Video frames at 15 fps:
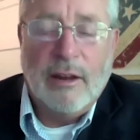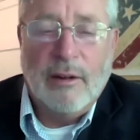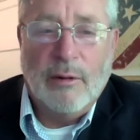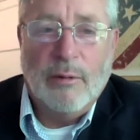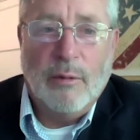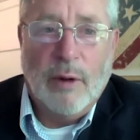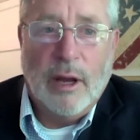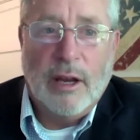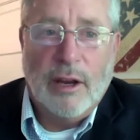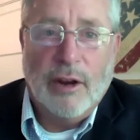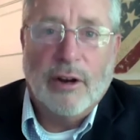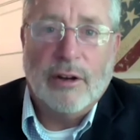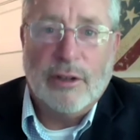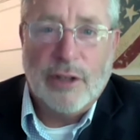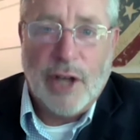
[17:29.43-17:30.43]
what
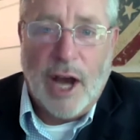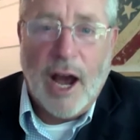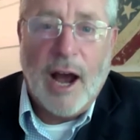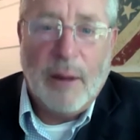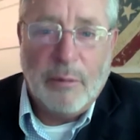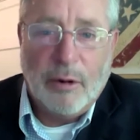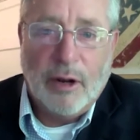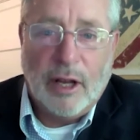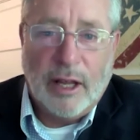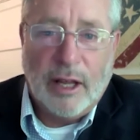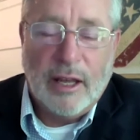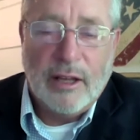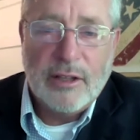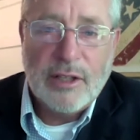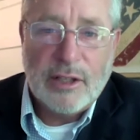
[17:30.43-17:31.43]
your job
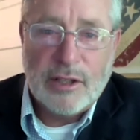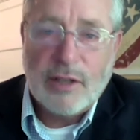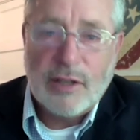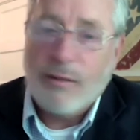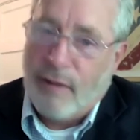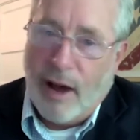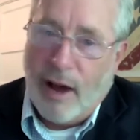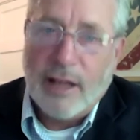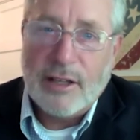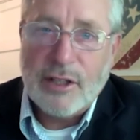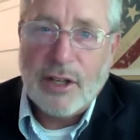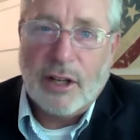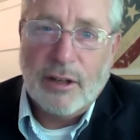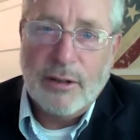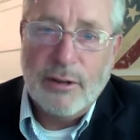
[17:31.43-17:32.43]
really is to find
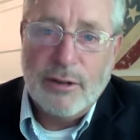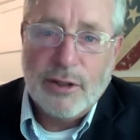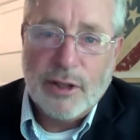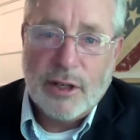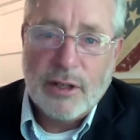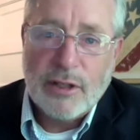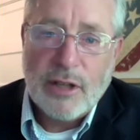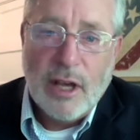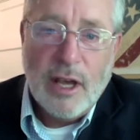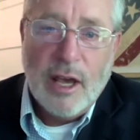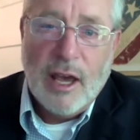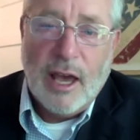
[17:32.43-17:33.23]
solutions.